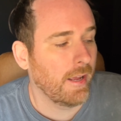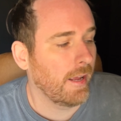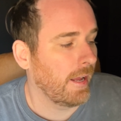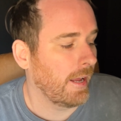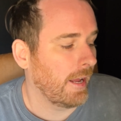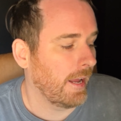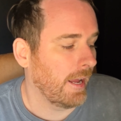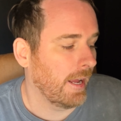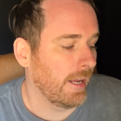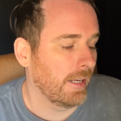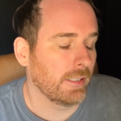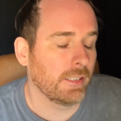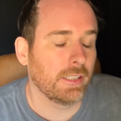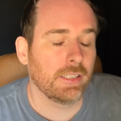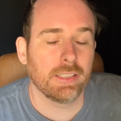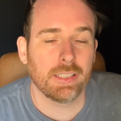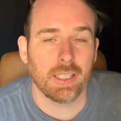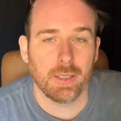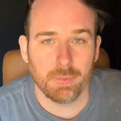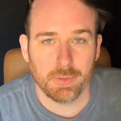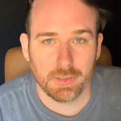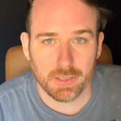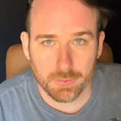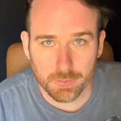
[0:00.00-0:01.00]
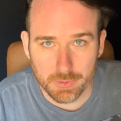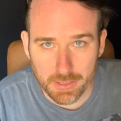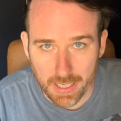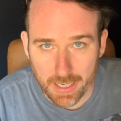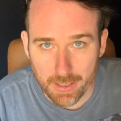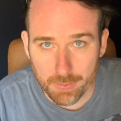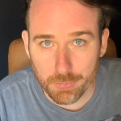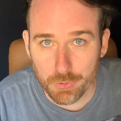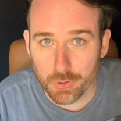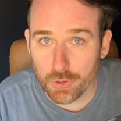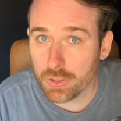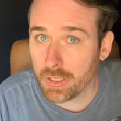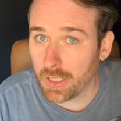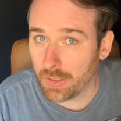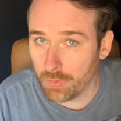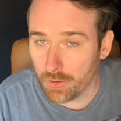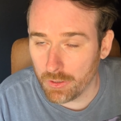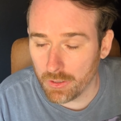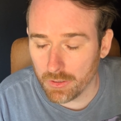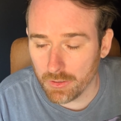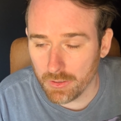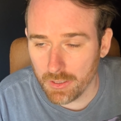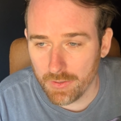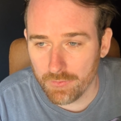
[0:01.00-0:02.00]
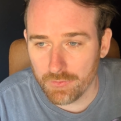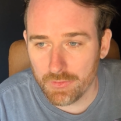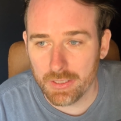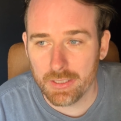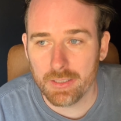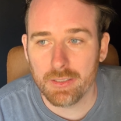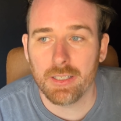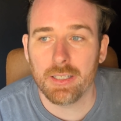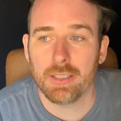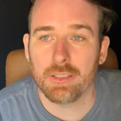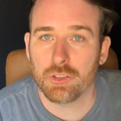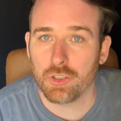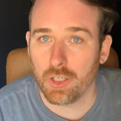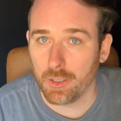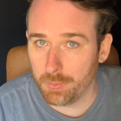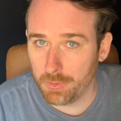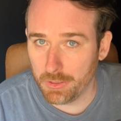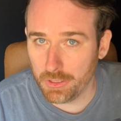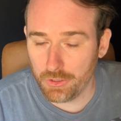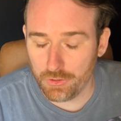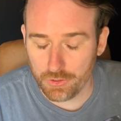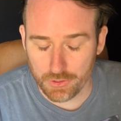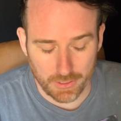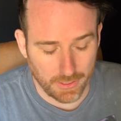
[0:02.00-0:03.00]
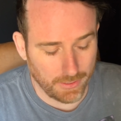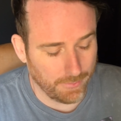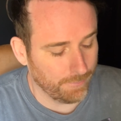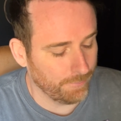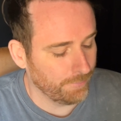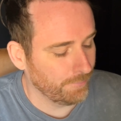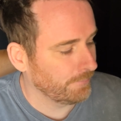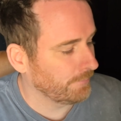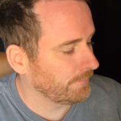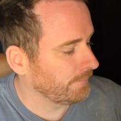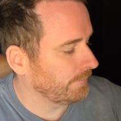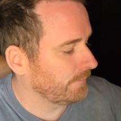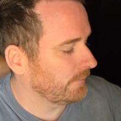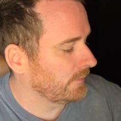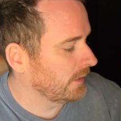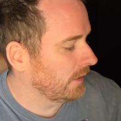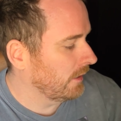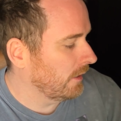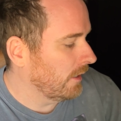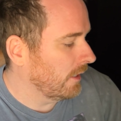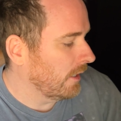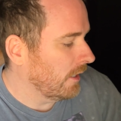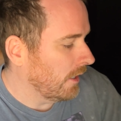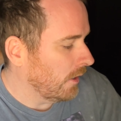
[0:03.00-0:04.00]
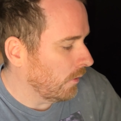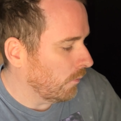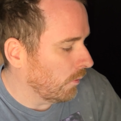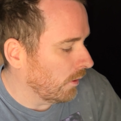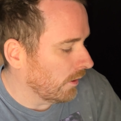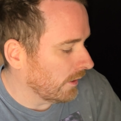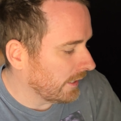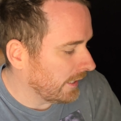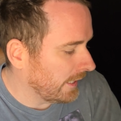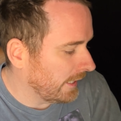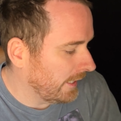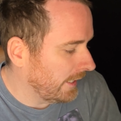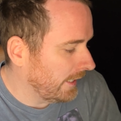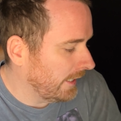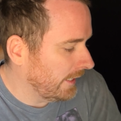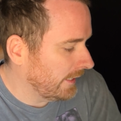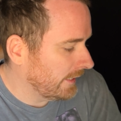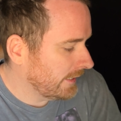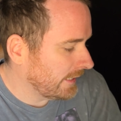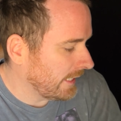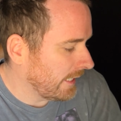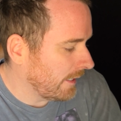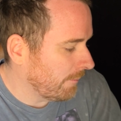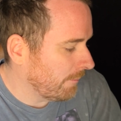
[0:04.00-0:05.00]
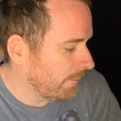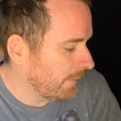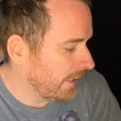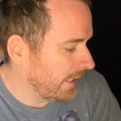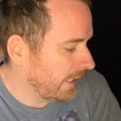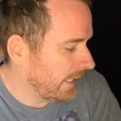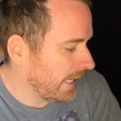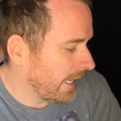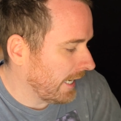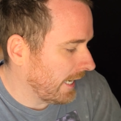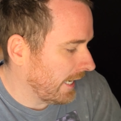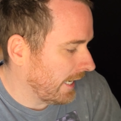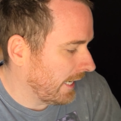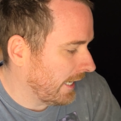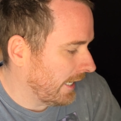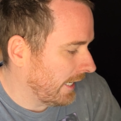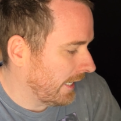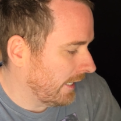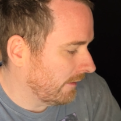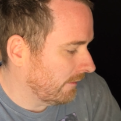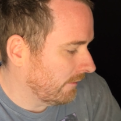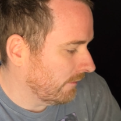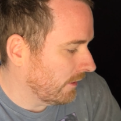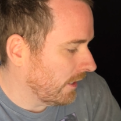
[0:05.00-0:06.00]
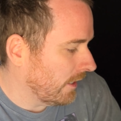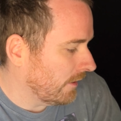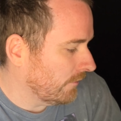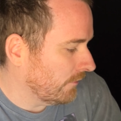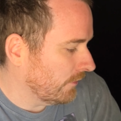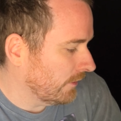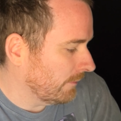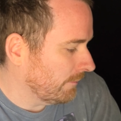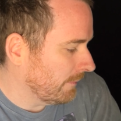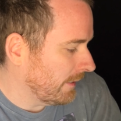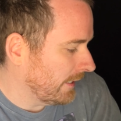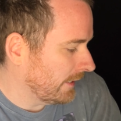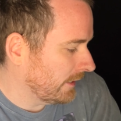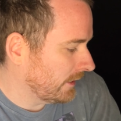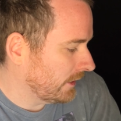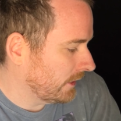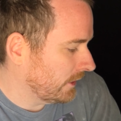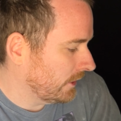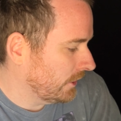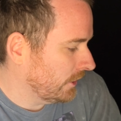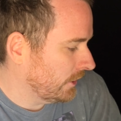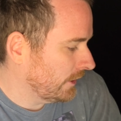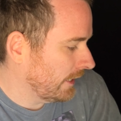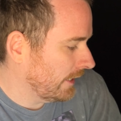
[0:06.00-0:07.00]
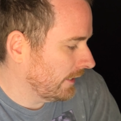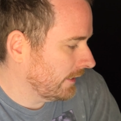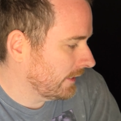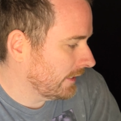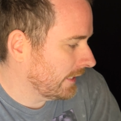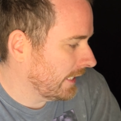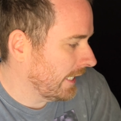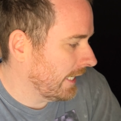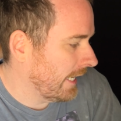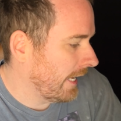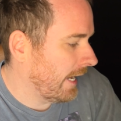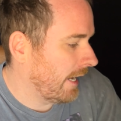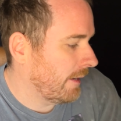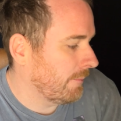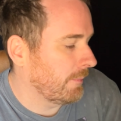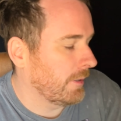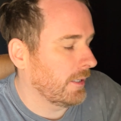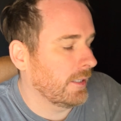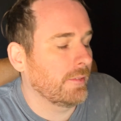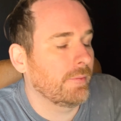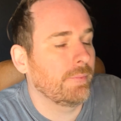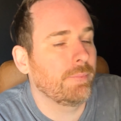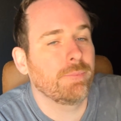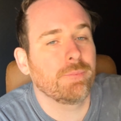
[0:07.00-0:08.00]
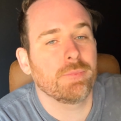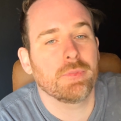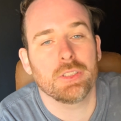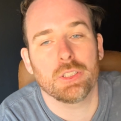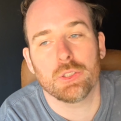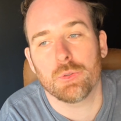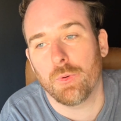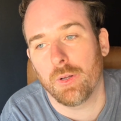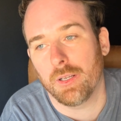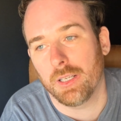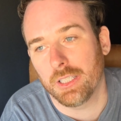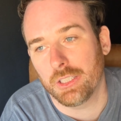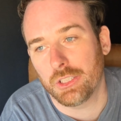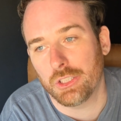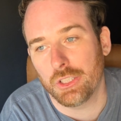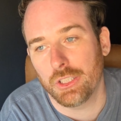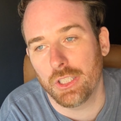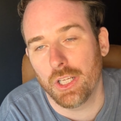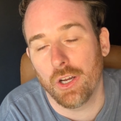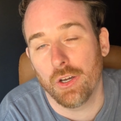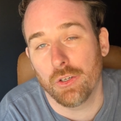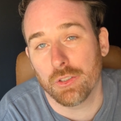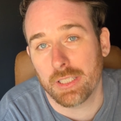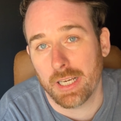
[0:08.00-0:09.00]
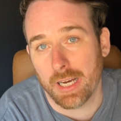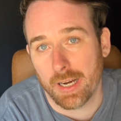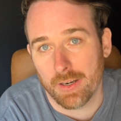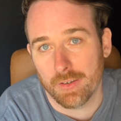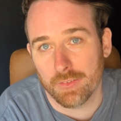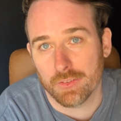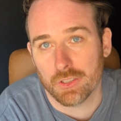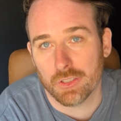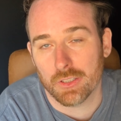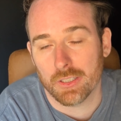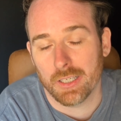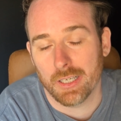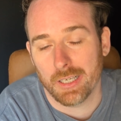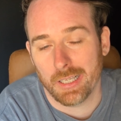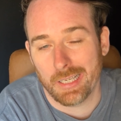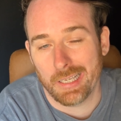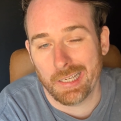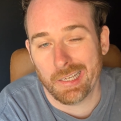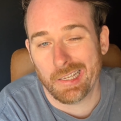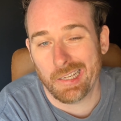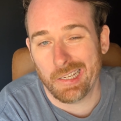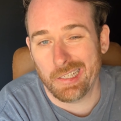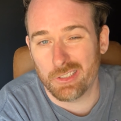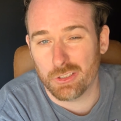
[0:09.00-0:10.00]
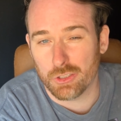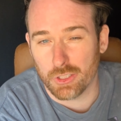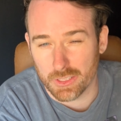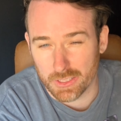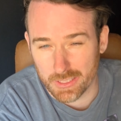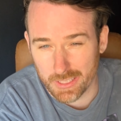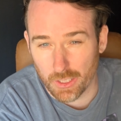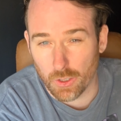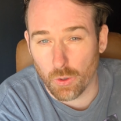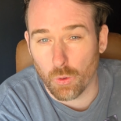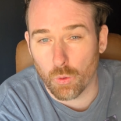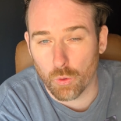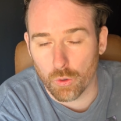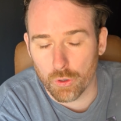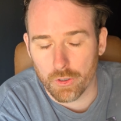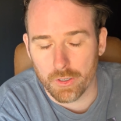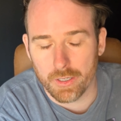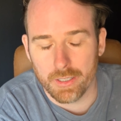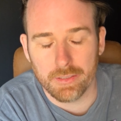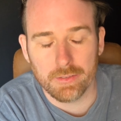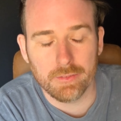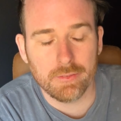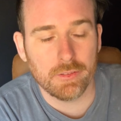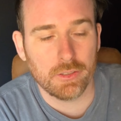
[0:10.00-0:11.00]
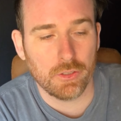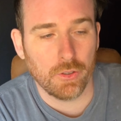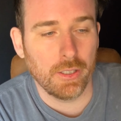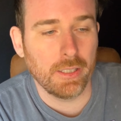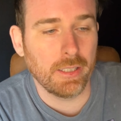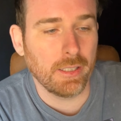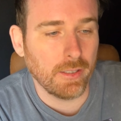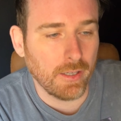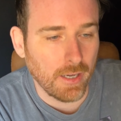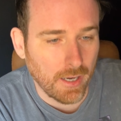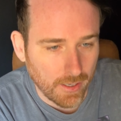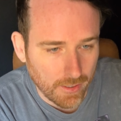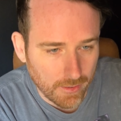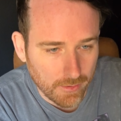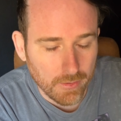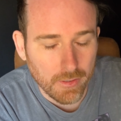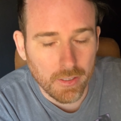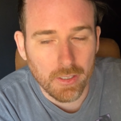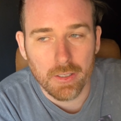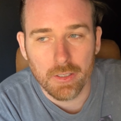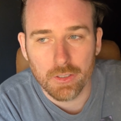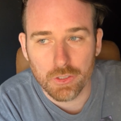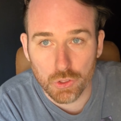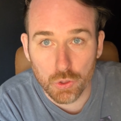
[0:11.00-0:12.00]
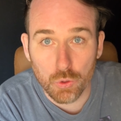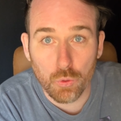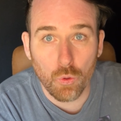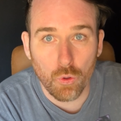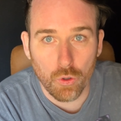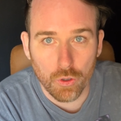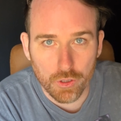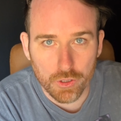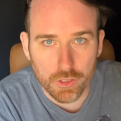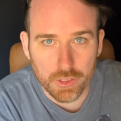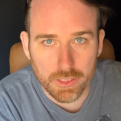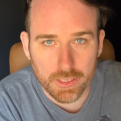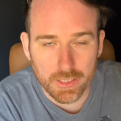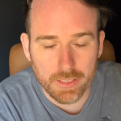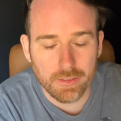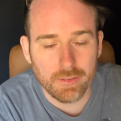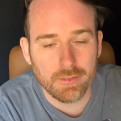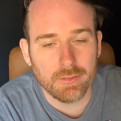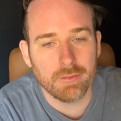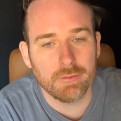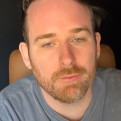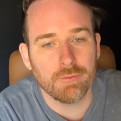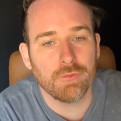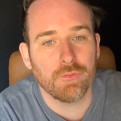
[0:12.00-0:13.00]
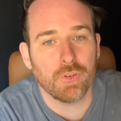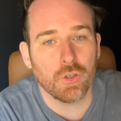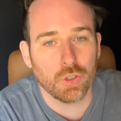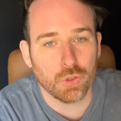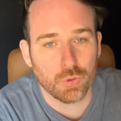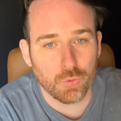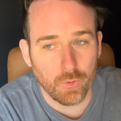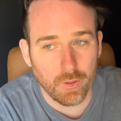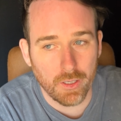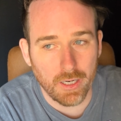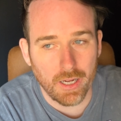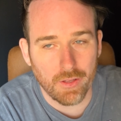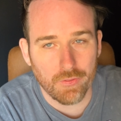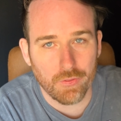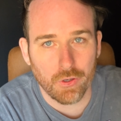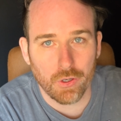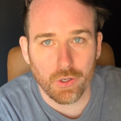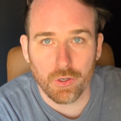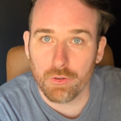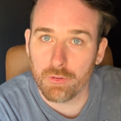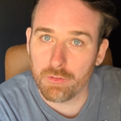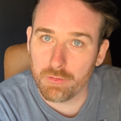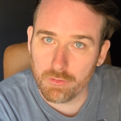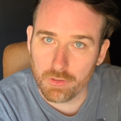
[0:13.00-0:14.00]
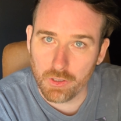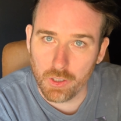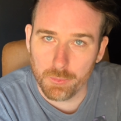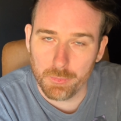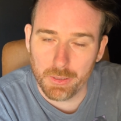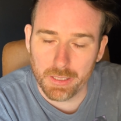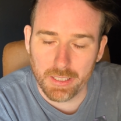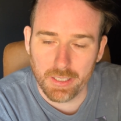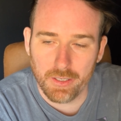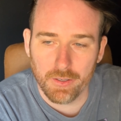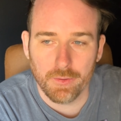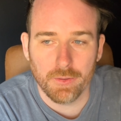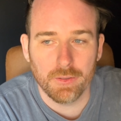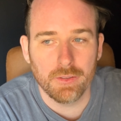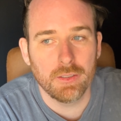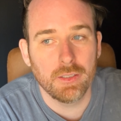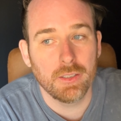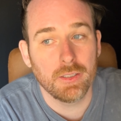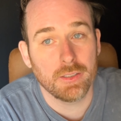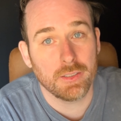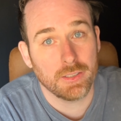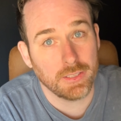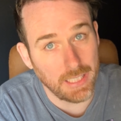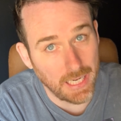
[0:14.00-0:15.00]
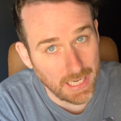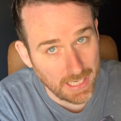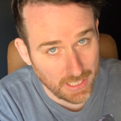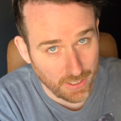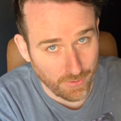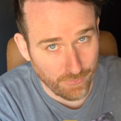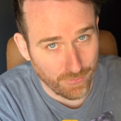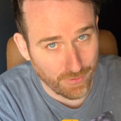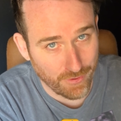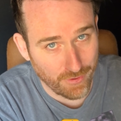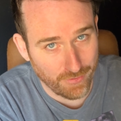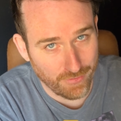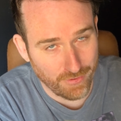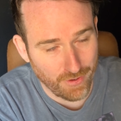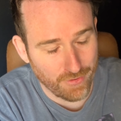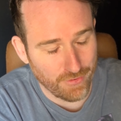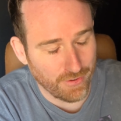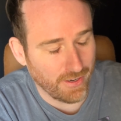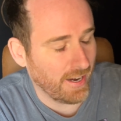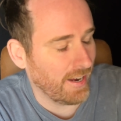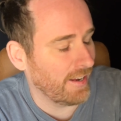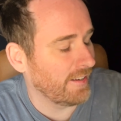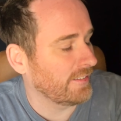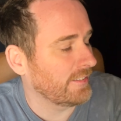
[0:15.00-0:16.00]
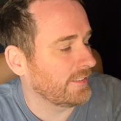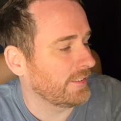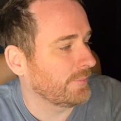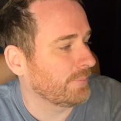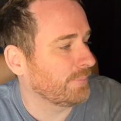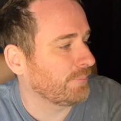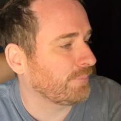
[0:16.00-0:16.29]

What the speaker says: And he sent me some samples. I really loved it. And so I've been using them. Well, he sent me a lovely message and said, "Hey, bud, just want to let you know tariffs are going to kick in. So let's get an order in." So I got 2 orders in. First one got through. No big deal. Second one, on the other hand,